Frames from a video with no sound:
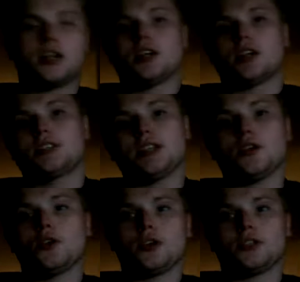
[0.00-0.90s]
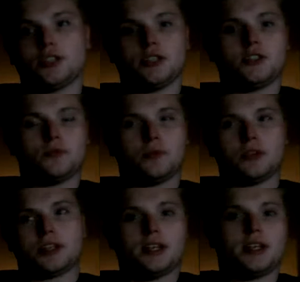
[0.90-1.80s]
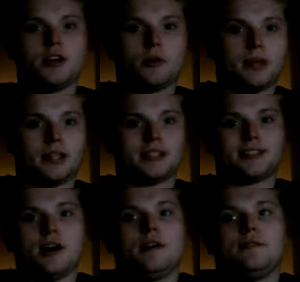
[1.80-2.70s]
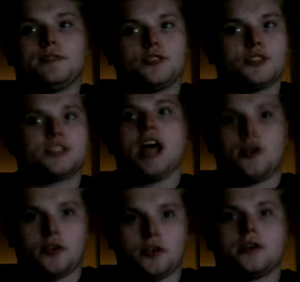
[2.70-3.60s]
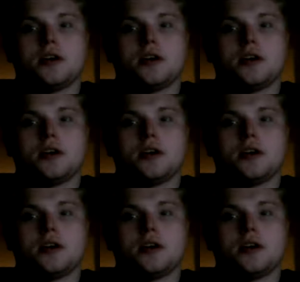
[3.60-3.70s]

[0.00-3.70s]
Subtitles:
Cassini Hooligans was going to deorbit itself to Saturn.